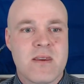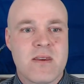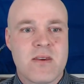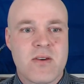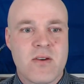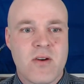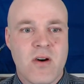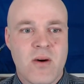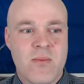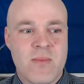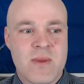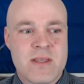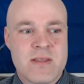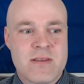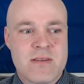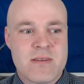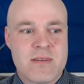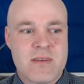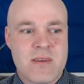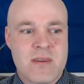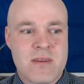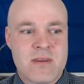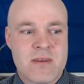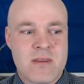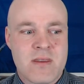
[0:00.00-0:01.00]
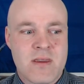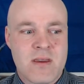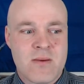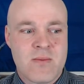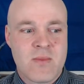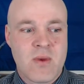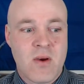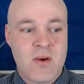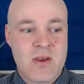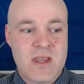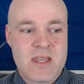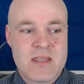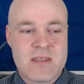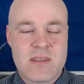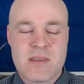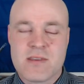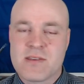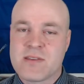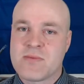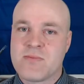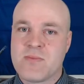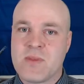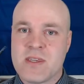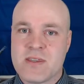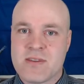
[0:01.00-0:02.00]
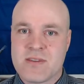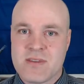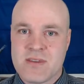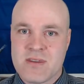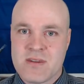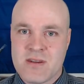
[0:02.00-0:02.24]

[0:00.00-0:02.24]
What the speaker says: comments, and I'll get dismissed,